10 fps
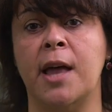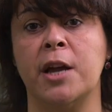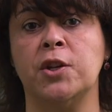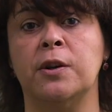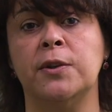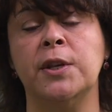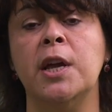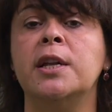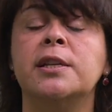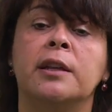lectures
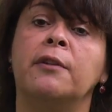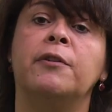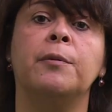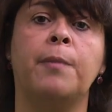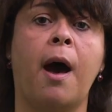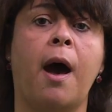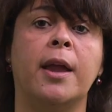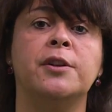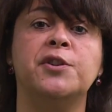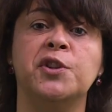delivered by
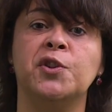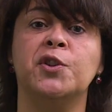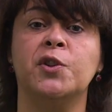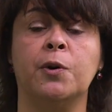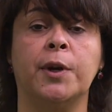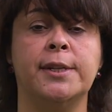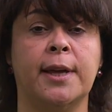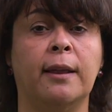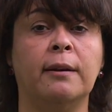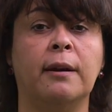Indigenous
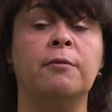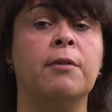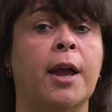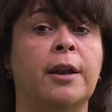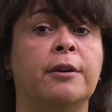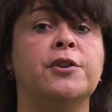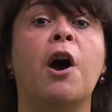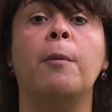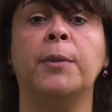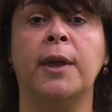storyteller and writer
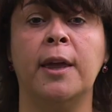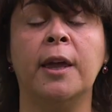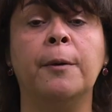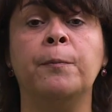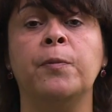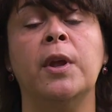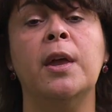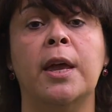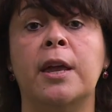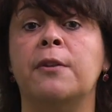Tom King
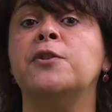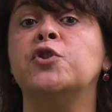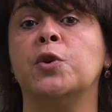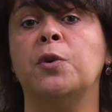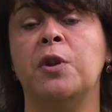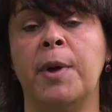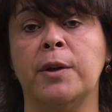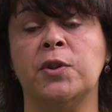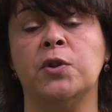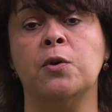in The Truth
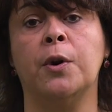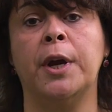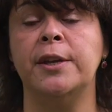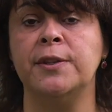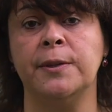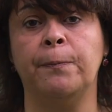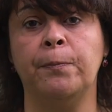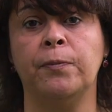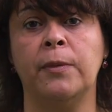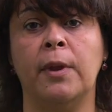About Stories.
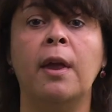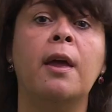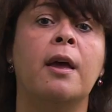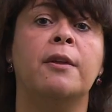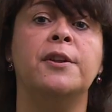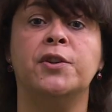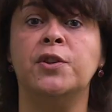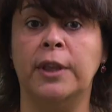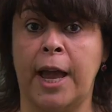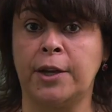
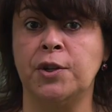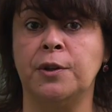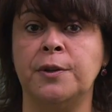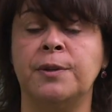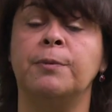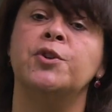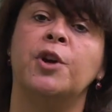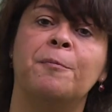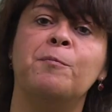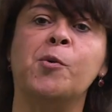These lectures, which
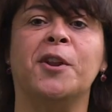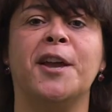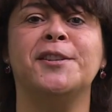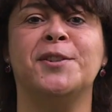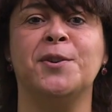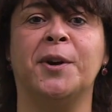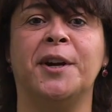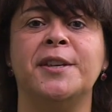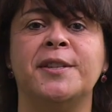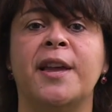are more like
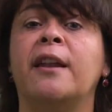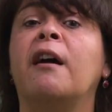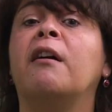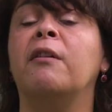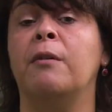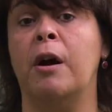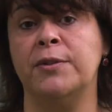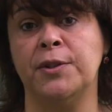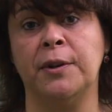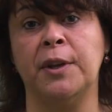stories and are
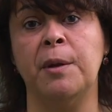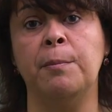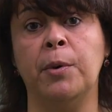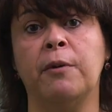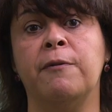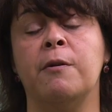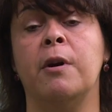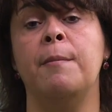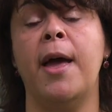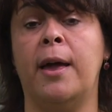certainly in book
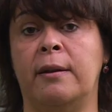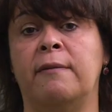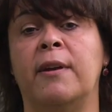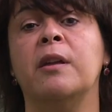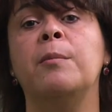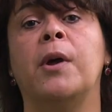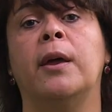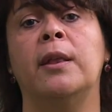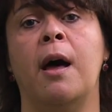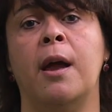form and available
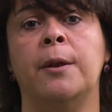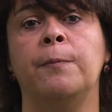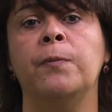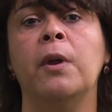online,